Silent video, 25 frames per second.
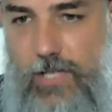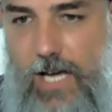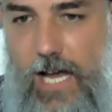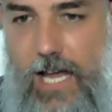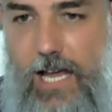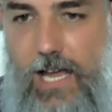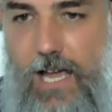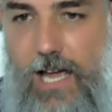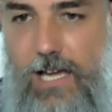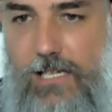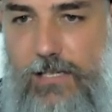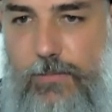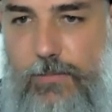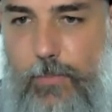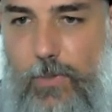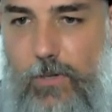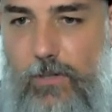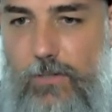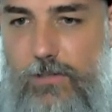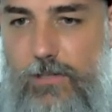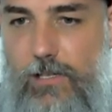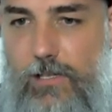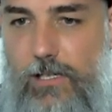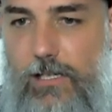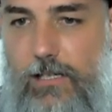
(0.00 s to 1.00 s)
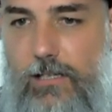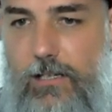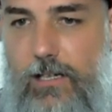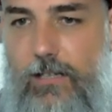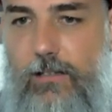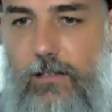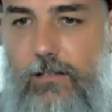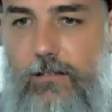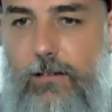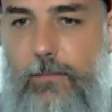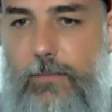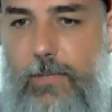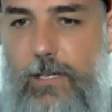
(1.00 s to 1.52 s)
Jay Hayes personally. I
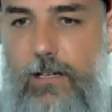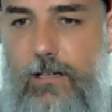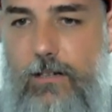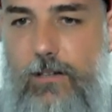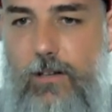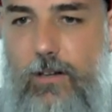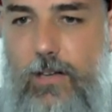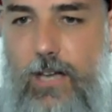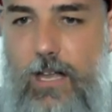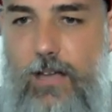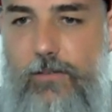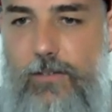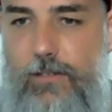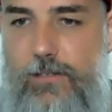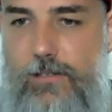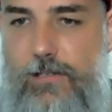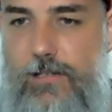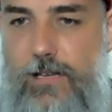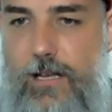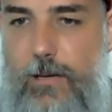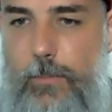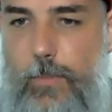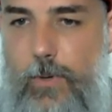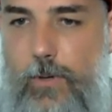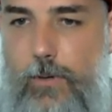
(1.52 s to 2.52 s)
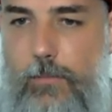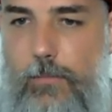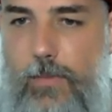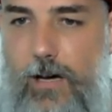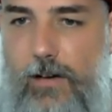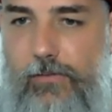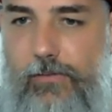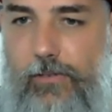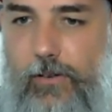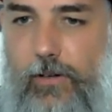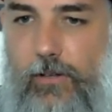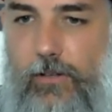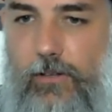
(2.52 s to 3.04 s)
mean, I don't have his number in my
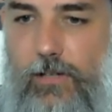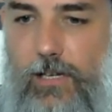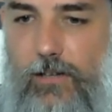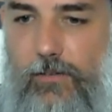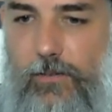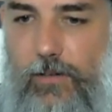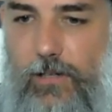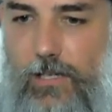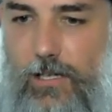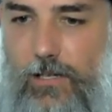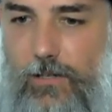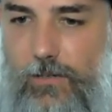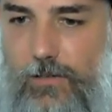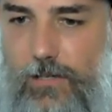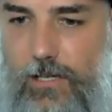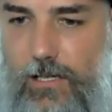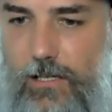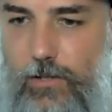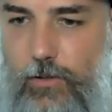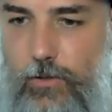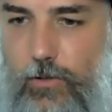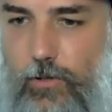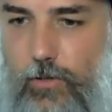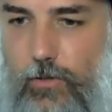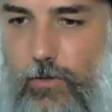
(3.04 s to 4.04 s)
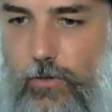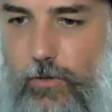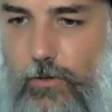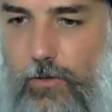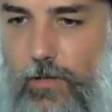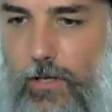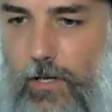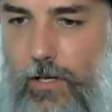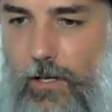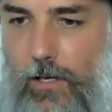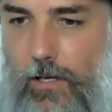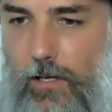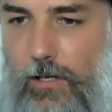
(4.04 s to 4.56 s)
phone. Everyone else, I do.
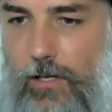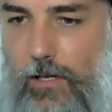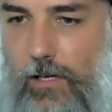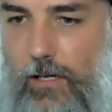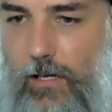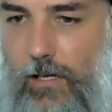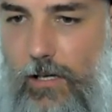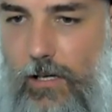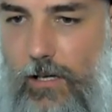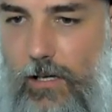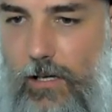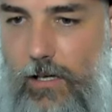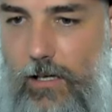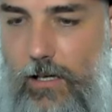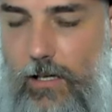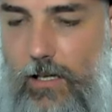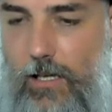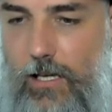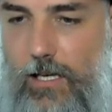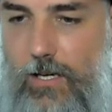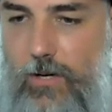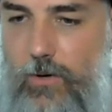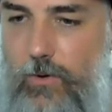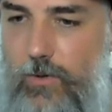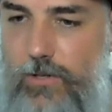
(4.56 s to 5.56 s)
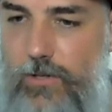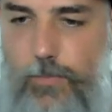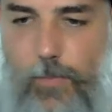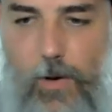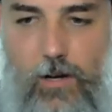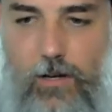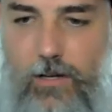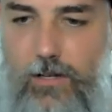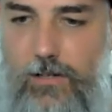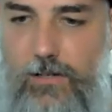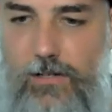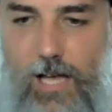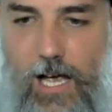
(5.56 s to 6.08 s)
Indoor
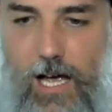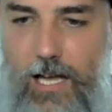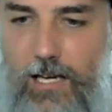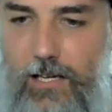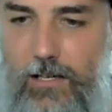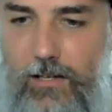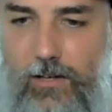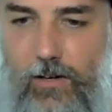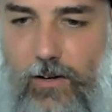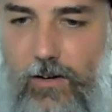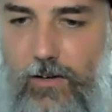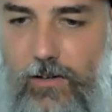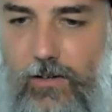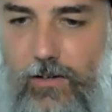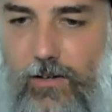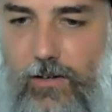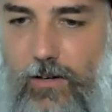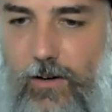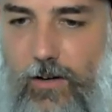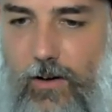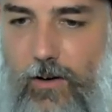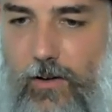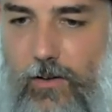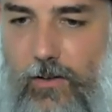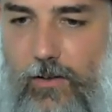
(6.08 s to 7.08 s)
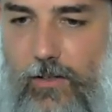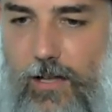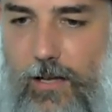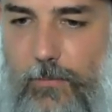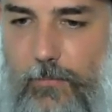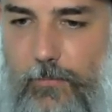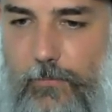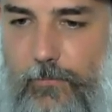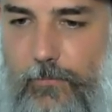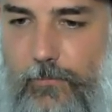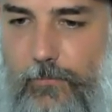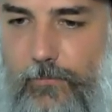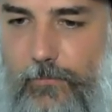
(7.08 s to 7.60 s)
smokers, I don't know them.